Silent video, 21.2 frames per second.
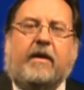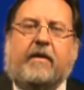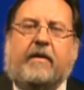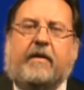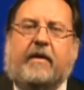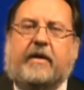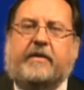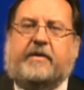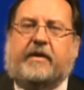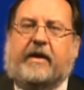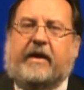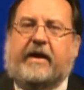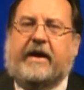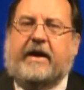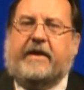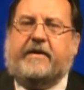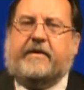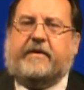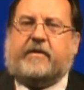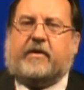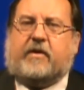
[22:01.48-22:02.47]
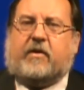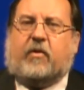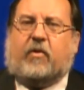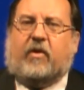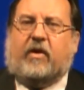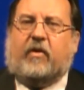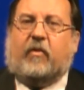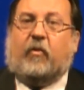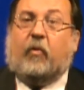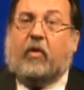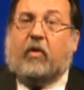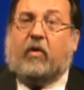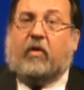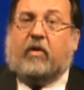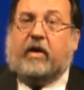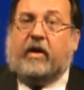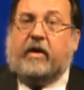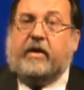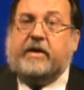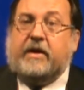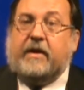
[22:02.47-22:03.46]
a delay that the court
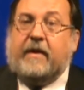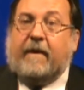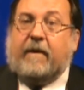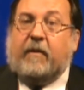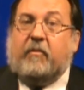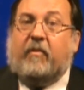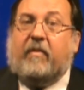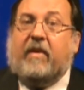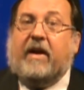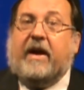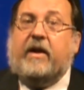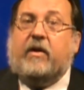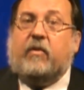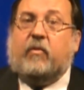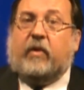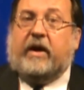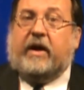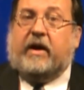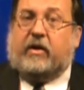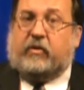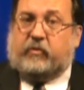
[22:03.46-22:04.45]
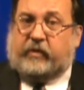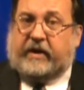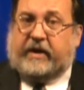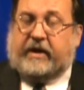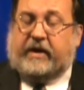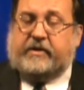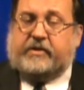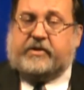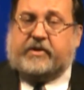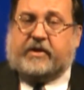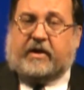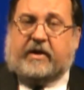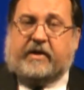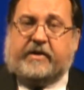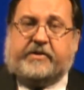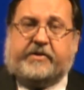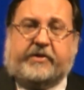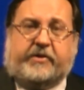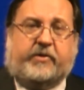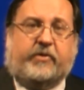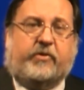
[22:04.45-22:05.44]
warned might well raise
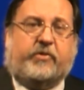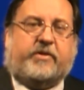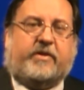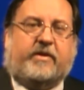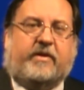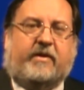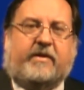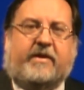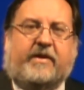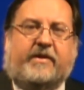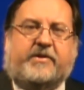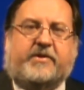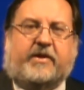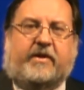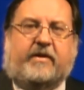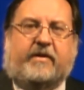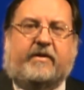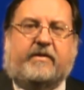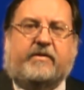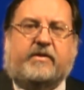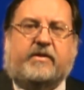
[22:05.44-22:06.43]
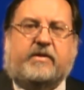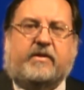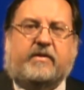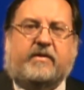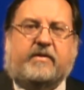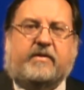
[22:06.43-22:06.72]
constitutional concerns.